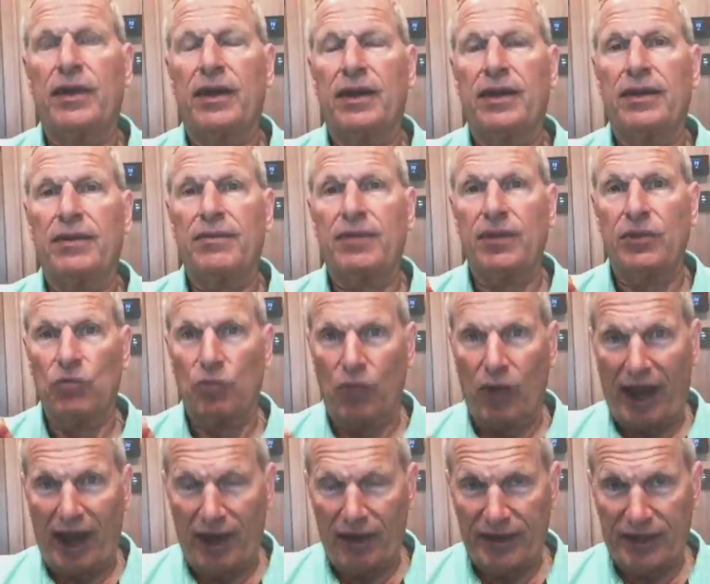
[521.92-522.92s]
uh, in
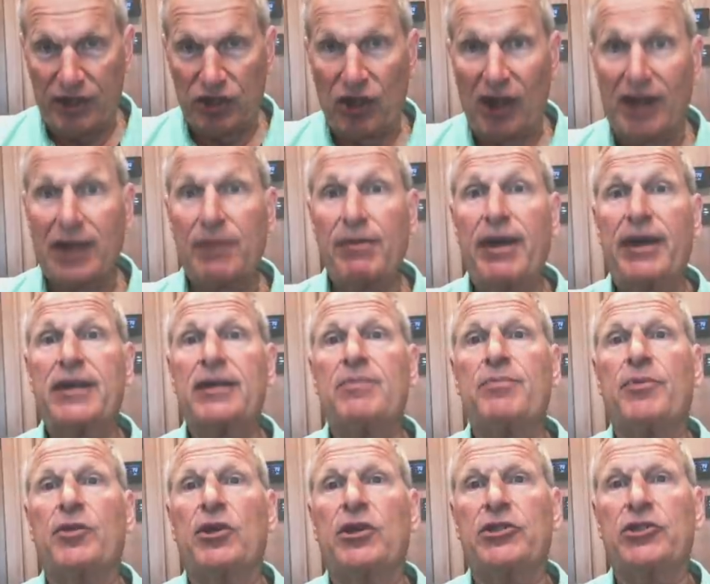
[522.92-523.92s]
how they talk about it
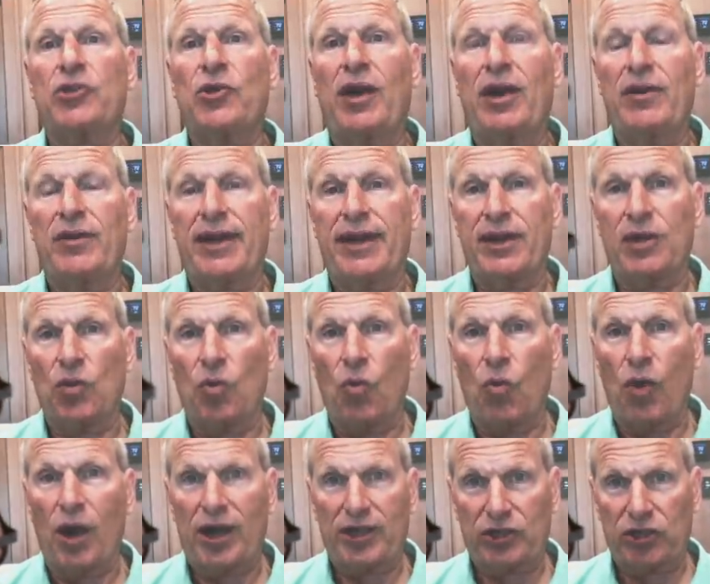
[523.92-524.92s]
but also how they
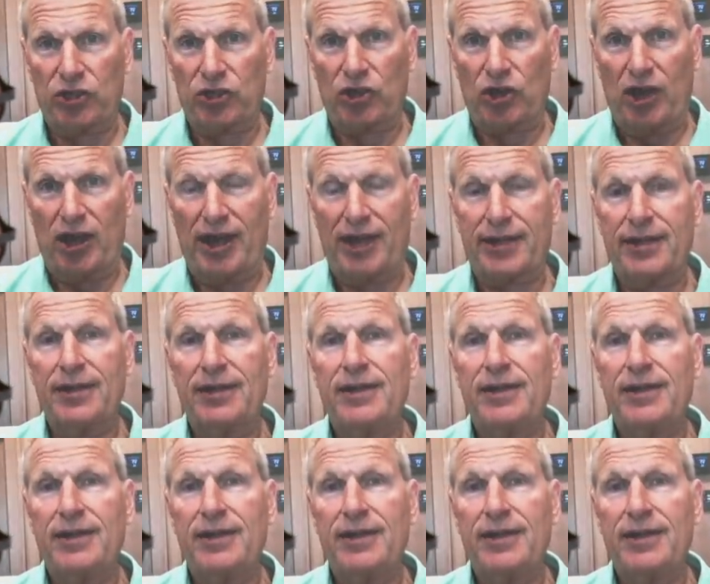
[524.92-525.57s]
walk the talk